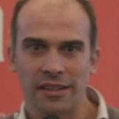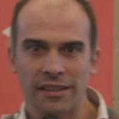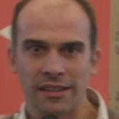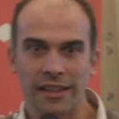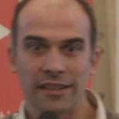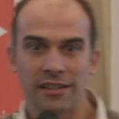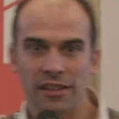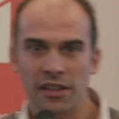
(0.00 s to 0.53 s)

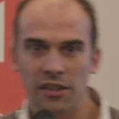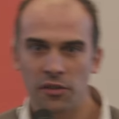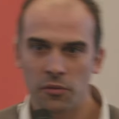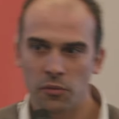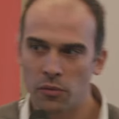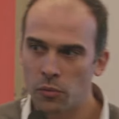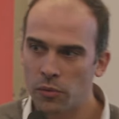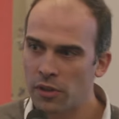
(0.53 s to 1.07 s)

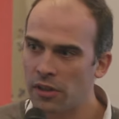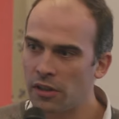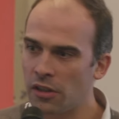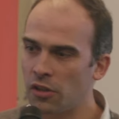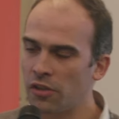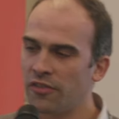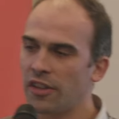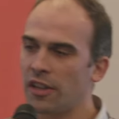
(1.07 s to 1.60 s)
Lately, a
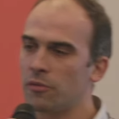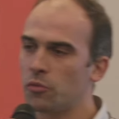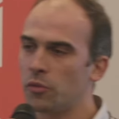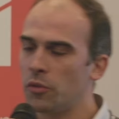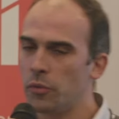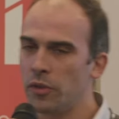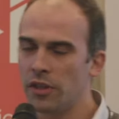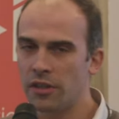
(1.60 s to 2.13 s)
lot of times
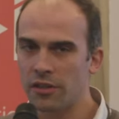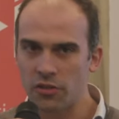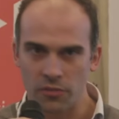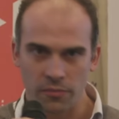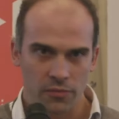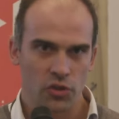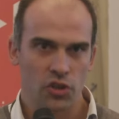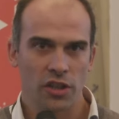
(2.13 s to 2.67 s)
when we
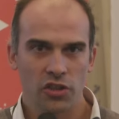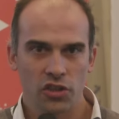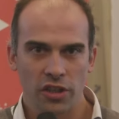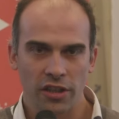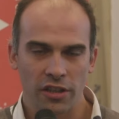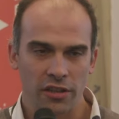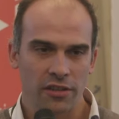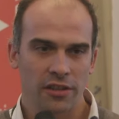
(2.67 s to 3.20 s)
are
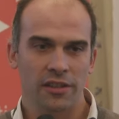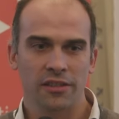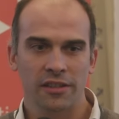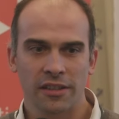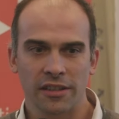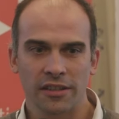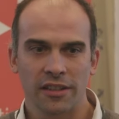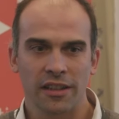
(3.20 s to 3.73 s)
judging and
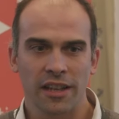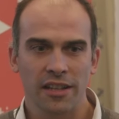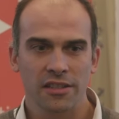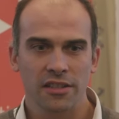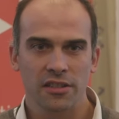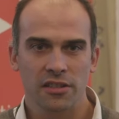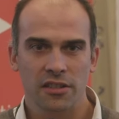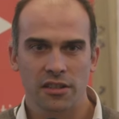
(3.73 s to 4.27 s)

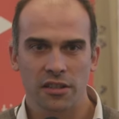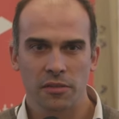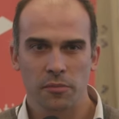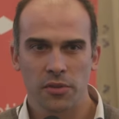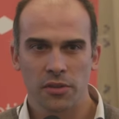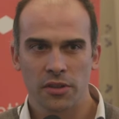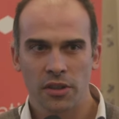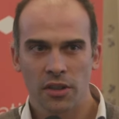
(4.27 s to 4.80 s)
analyzing
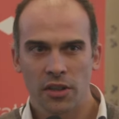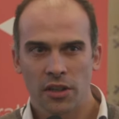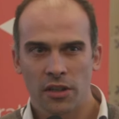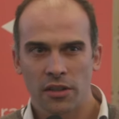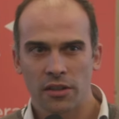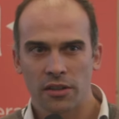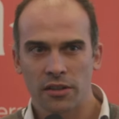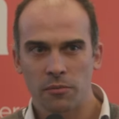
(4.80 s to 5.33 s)
startups,
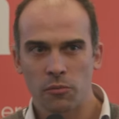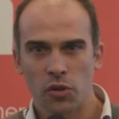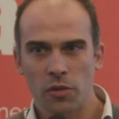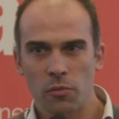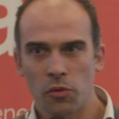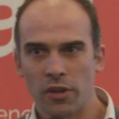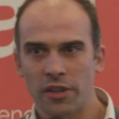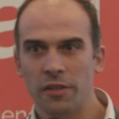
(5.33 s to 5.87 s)
more
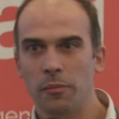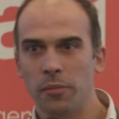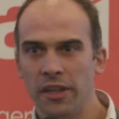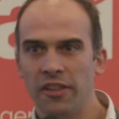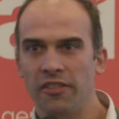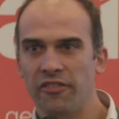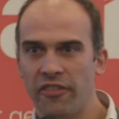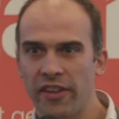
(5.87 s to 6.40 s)
and more the
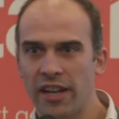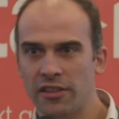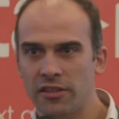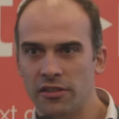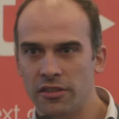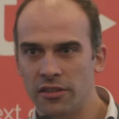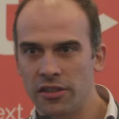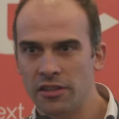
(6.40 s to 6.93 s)
bling
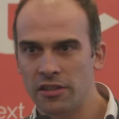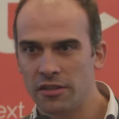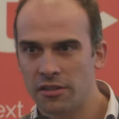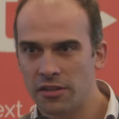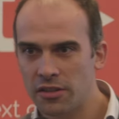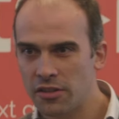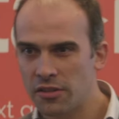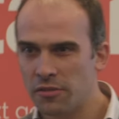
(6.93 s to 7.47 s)
factor
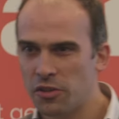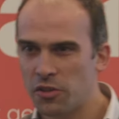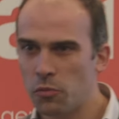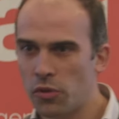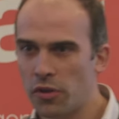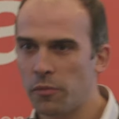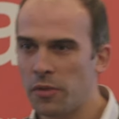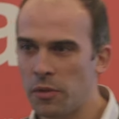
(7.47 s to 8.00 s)
is
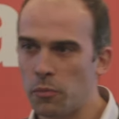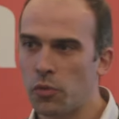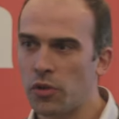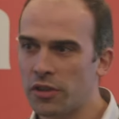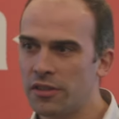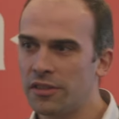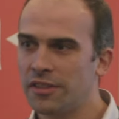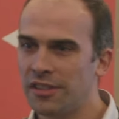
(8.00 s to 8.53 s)
more
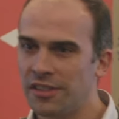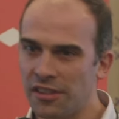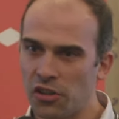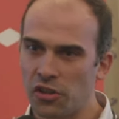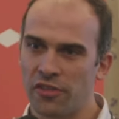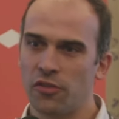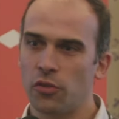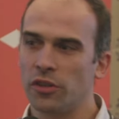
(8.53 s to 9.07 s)
important than a
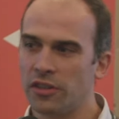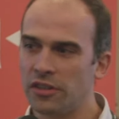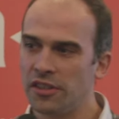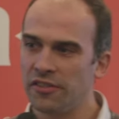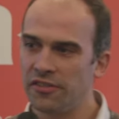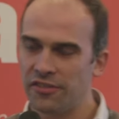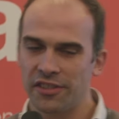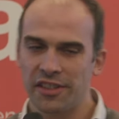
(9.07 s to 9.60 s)
lot of
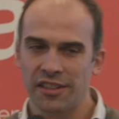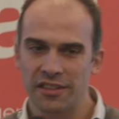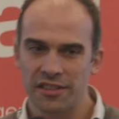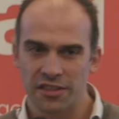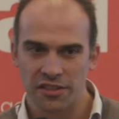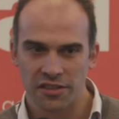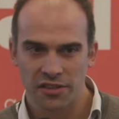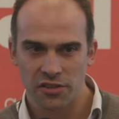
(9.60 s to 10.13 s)
quantitative
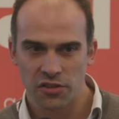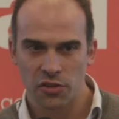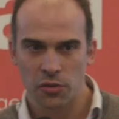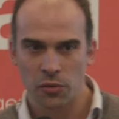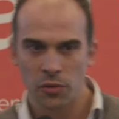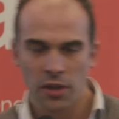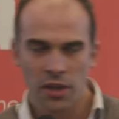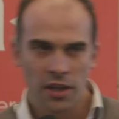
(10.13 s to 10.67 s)
analysis, and
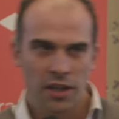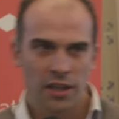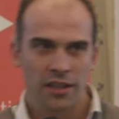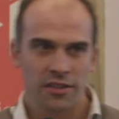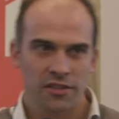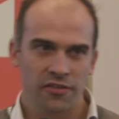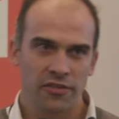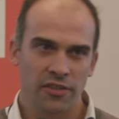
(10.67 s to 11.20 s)
so
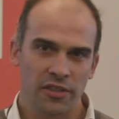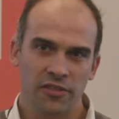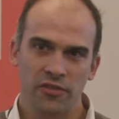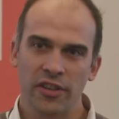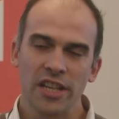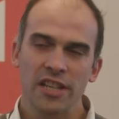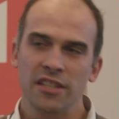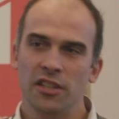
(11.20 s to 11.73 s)
it's
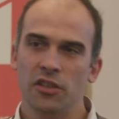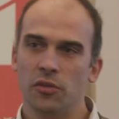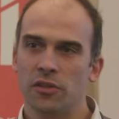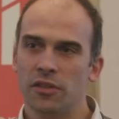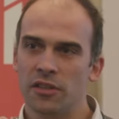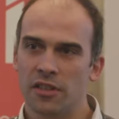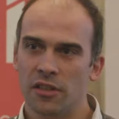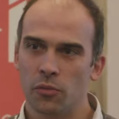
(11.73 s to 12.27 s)
very easy to
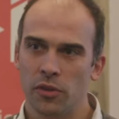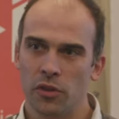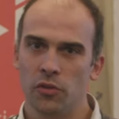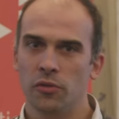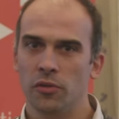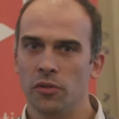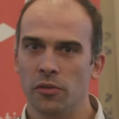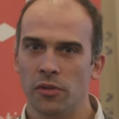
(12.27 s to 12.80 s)
understand when
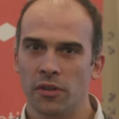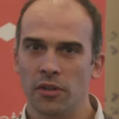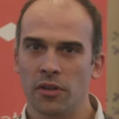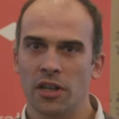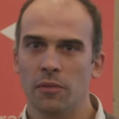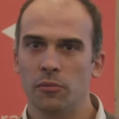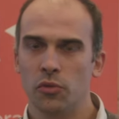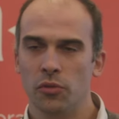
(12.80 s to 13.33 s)
you
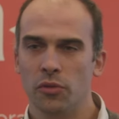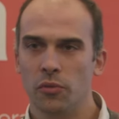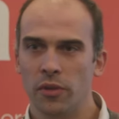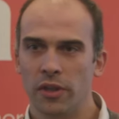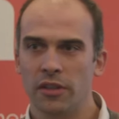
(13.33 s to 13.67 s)
come to a